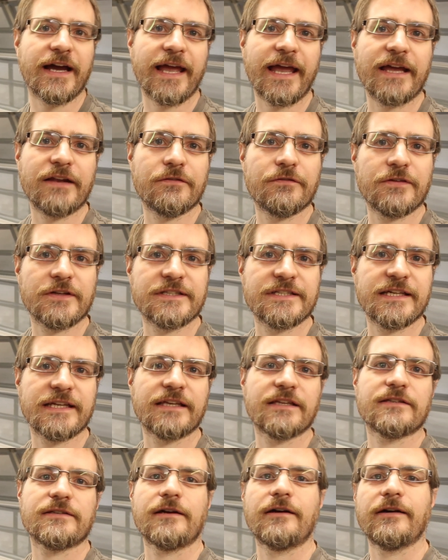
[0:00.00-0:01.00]
AN
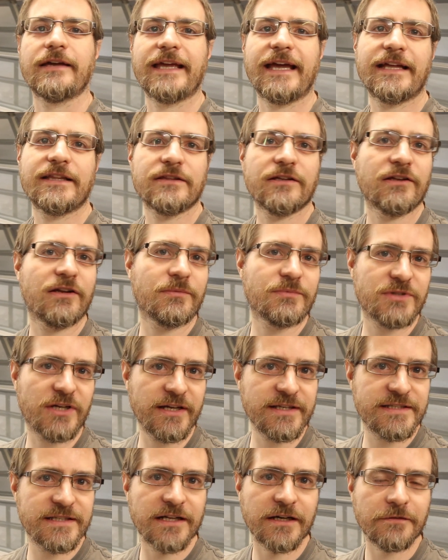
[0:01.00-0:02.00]
fittings I hadn't done up
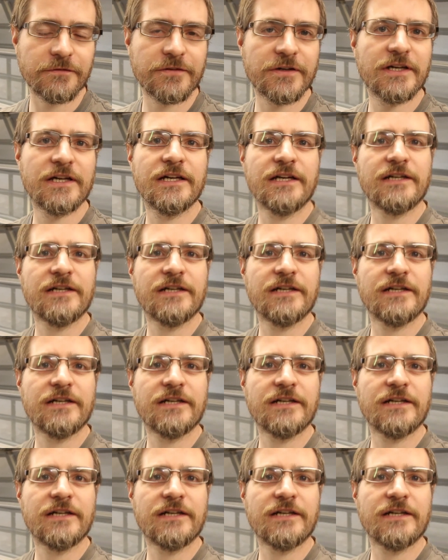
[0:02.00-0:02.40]
tight enough.